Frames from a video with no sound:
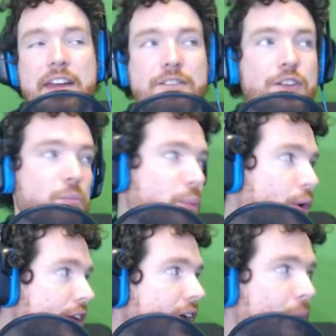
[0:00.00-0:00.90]
And they've even
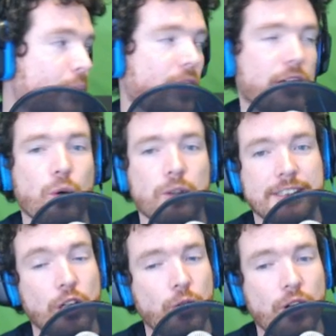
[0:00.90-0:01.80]
put Umbrella
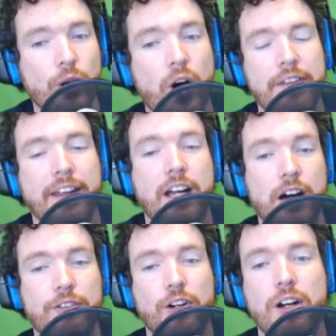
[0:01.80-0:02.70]
Corps' logo on the
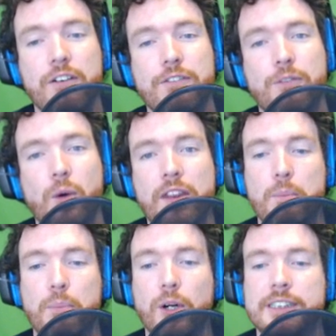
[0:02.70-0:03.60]
cover of one of
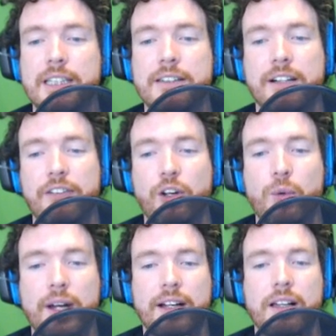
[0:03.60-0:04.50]
the books that they're
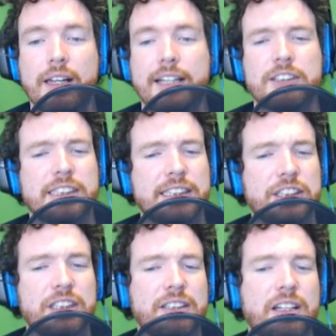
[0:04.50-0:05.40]
giving away in a collector's
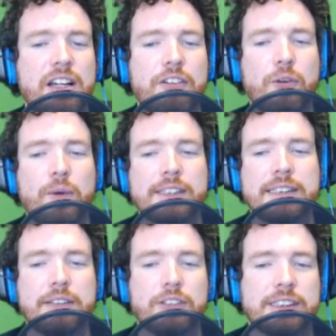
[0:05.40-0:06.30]
edition for
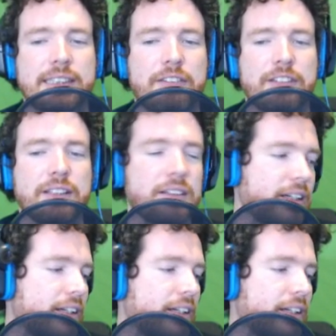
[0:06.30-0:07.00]
Resident Evil 7.